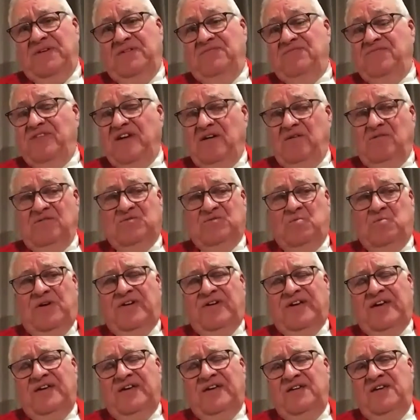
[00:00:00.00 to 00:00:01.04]
In fact, I was
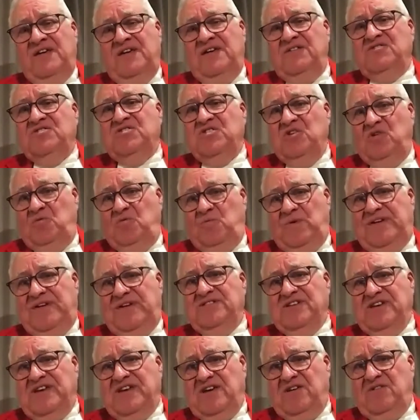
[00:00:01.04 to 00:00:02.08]
wearing it 2
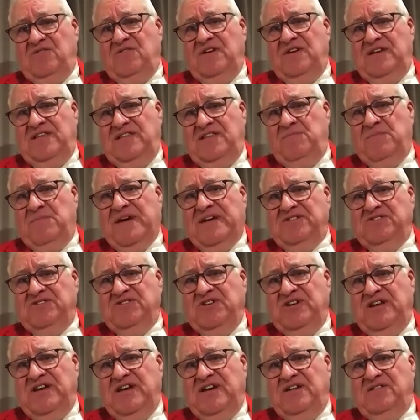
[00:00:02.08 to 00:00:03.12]
weeks ago in the
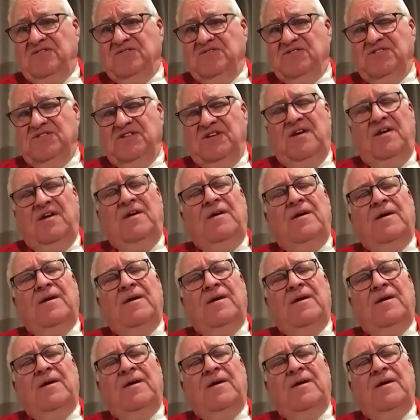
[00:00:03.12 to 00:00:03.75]
Mansion House.